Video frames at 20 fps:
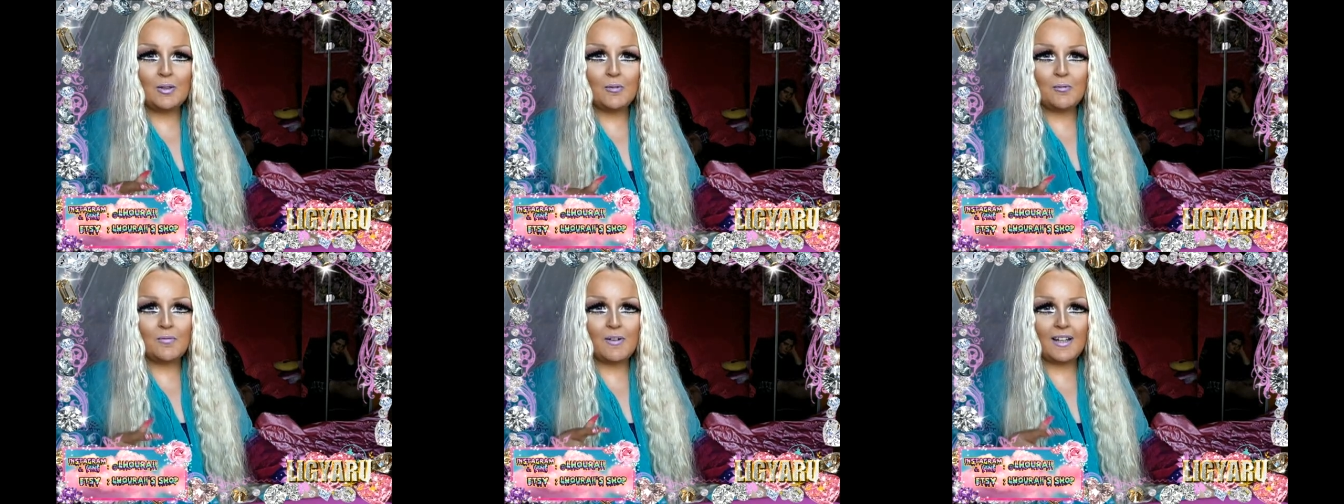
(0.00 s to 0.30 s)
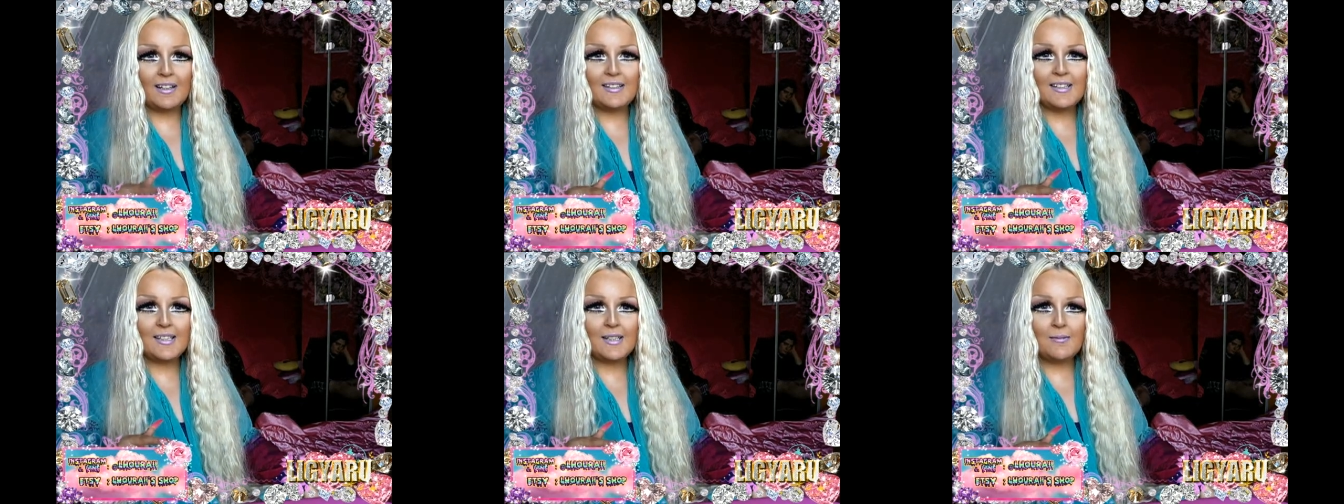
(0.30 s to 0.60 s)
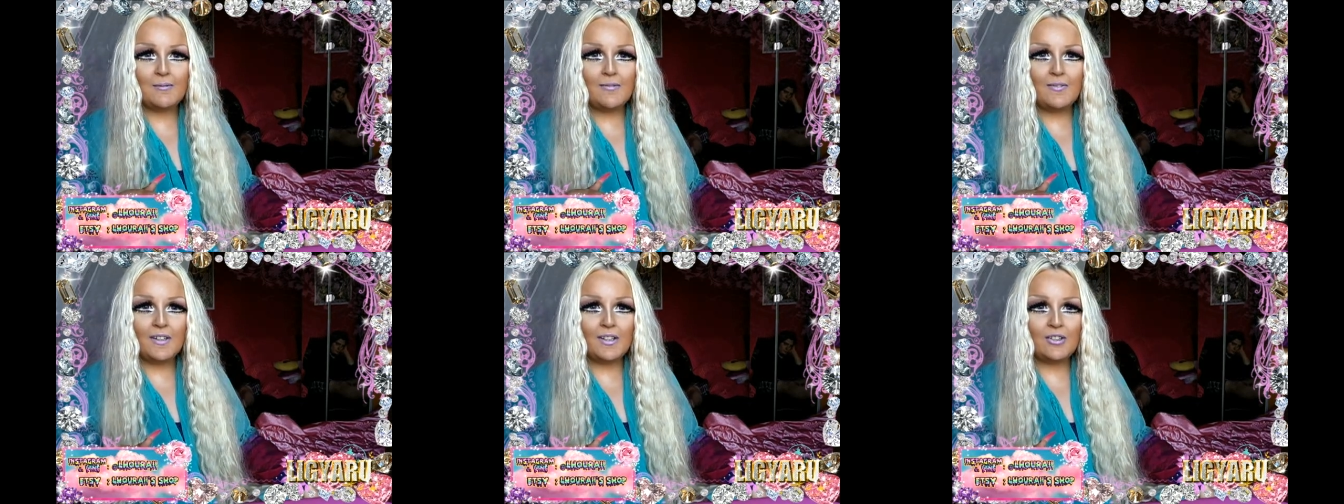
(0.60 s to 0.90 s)
find
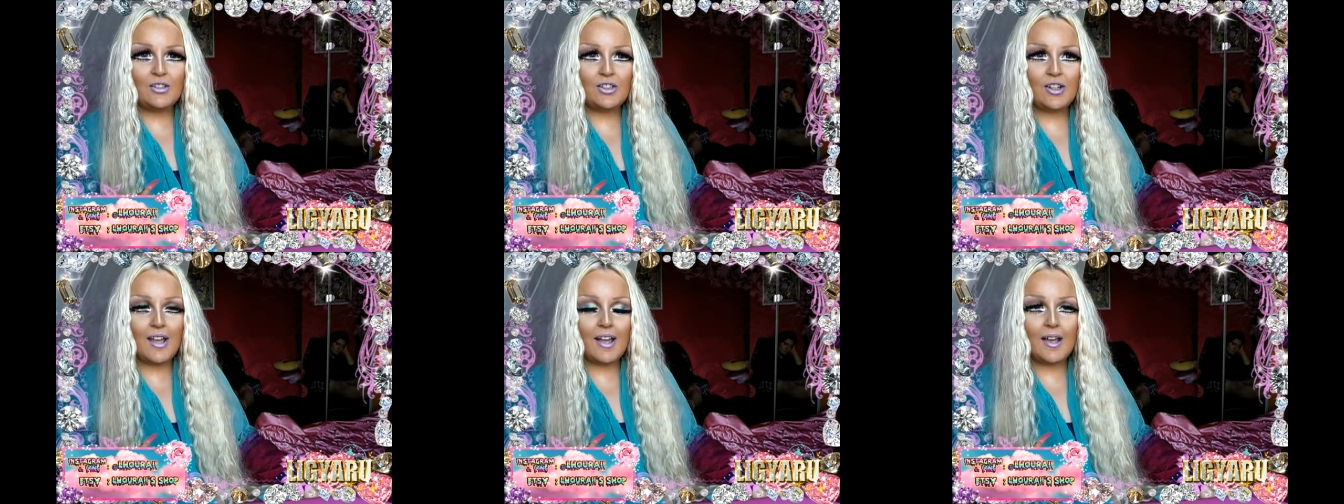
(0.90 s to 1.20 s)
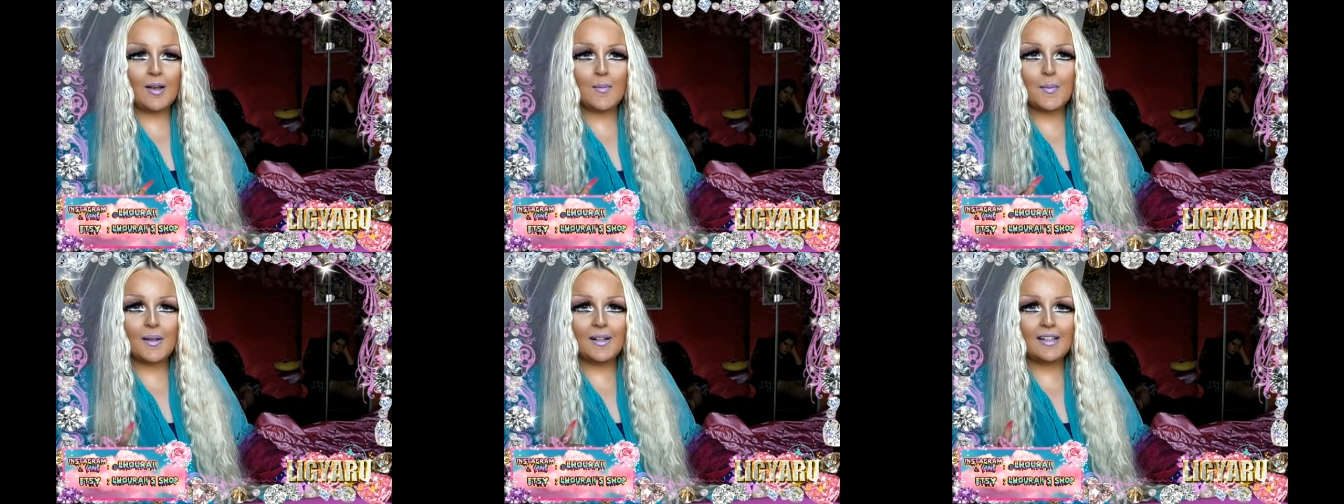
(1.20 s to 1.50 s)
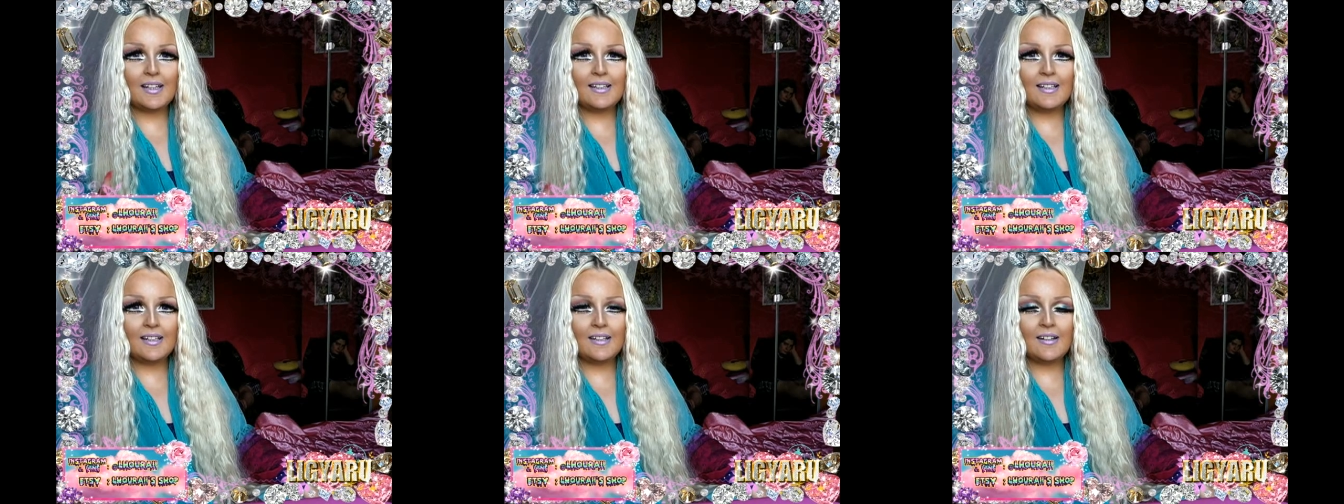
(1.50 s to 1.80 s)
something sharp, and
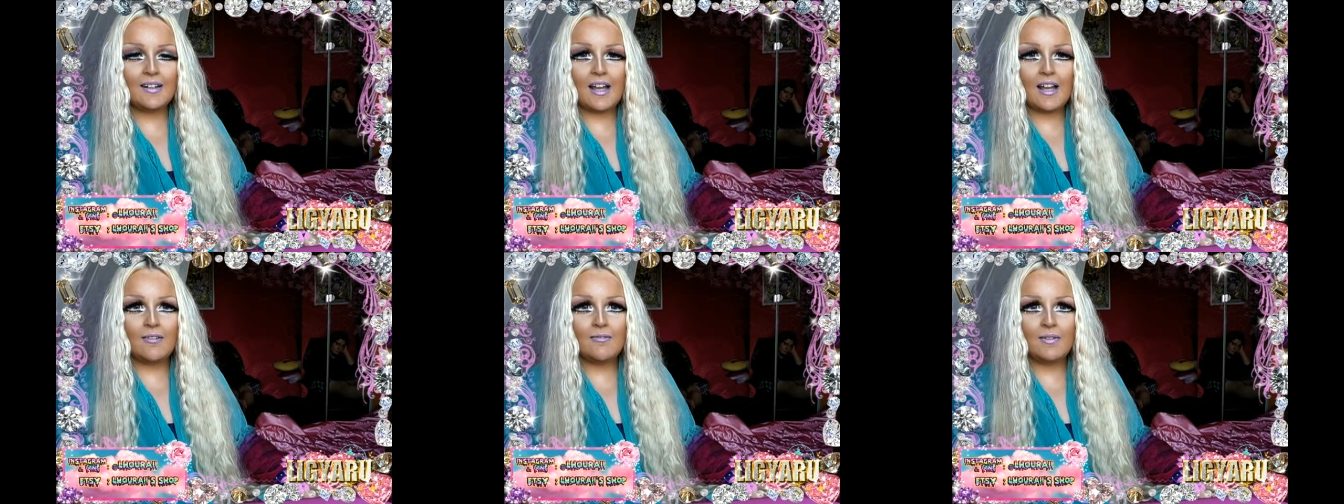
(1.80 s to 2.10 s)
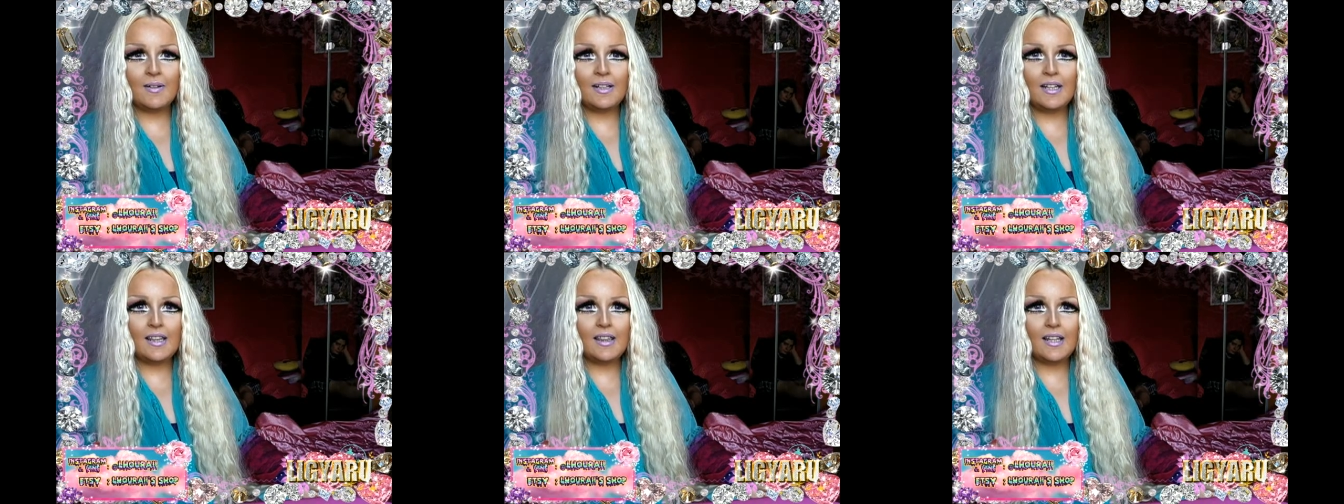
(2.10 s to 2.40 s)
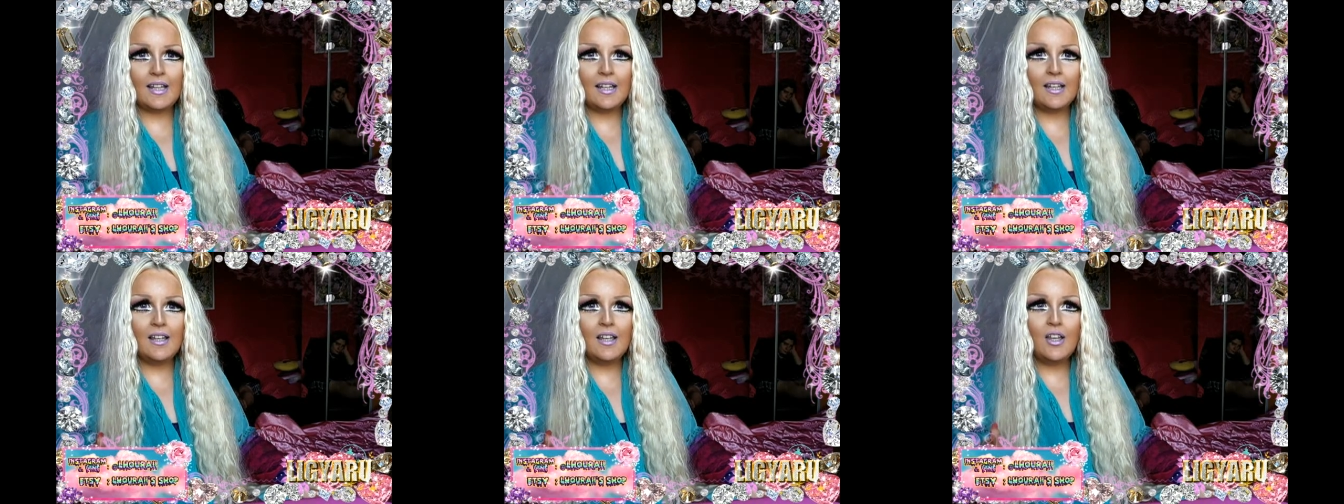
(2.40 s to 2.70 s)
he didn't have
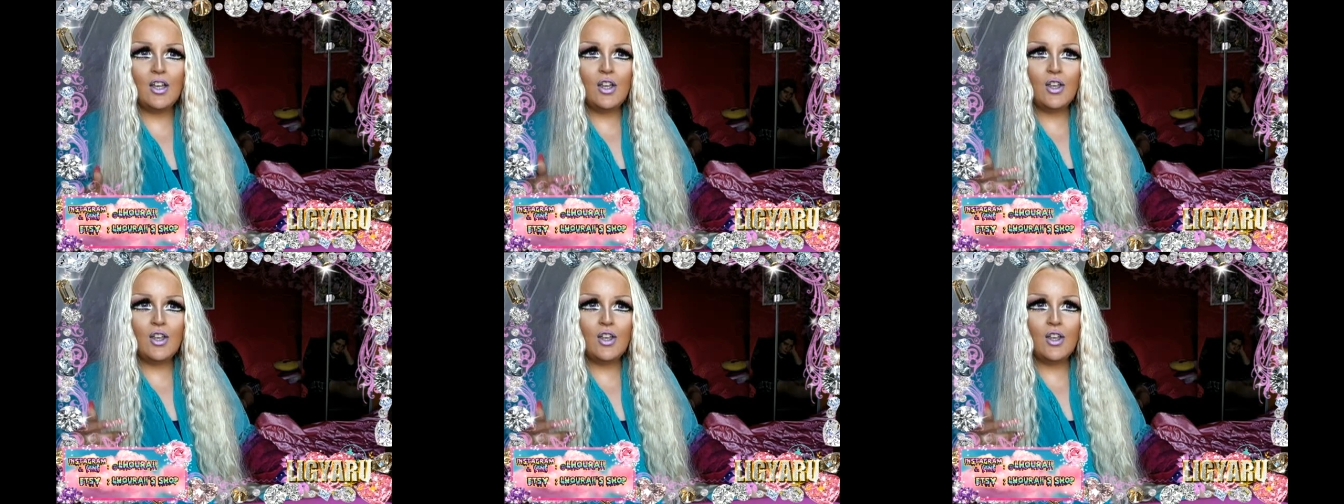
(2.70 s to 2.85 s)
anything.